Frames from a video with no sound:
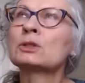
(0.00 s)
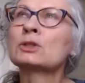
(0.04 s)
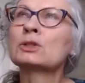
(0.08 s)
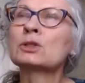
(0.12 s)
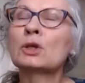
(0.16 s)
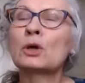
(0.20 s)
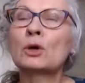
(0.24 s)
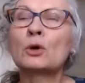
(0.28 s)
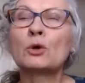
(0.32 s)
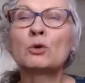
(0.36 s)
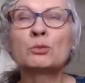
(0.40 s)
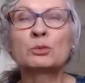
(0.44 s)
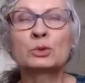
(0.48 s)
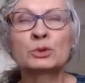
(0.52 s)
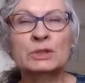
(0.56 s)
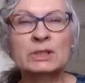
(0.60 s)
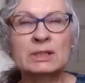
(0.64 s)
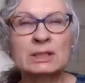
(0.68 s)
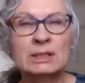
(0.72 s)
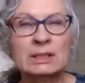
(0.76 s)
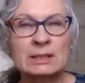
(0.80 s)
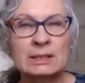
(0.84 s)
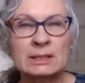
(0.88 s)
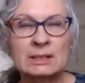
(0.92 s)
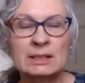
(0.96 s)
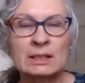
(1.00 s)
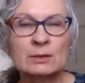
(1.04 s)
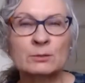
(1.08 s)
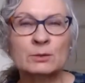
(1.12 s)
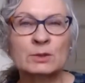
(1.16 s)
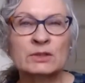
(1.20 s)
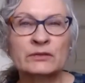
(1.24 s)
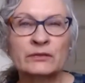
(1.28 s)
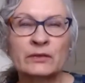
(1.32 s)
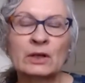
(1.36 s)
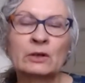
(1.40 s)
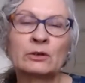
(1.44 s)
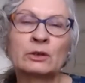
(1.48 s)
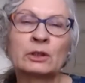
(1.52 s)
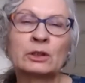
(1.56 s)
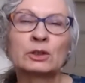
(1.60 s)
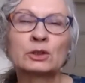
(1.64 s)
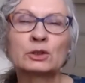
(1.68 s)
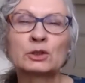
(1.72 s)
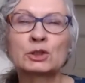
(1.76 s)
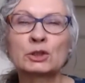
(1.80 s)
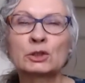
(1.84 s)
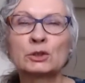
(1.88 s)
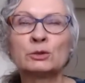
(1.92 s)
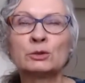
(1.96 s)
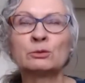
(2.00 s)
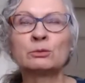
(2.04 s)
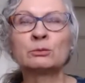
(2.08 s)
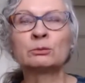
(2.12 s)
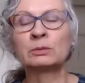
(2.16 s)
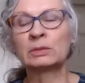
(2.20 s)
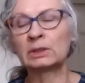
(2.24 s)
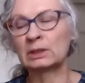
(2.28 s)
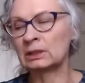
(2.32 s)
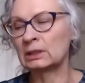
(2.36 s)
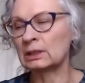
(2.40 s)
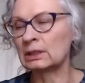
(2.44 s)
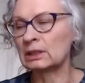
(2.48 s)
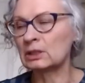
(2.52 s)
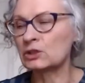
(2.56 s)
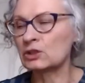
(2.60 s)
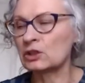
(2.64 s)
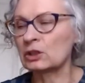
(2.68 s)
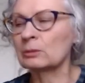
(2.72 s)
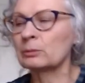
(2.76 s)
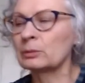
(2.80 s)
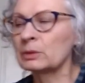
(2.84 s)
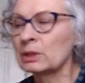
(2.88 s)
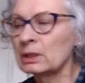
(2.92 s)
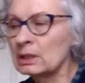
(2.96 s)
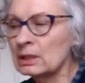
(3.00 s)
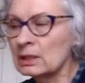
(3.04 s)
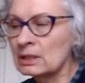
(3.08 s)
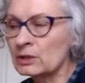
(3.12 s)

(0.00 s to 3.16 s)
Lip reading: toe prosthesis that was found in a tomb in Egypt.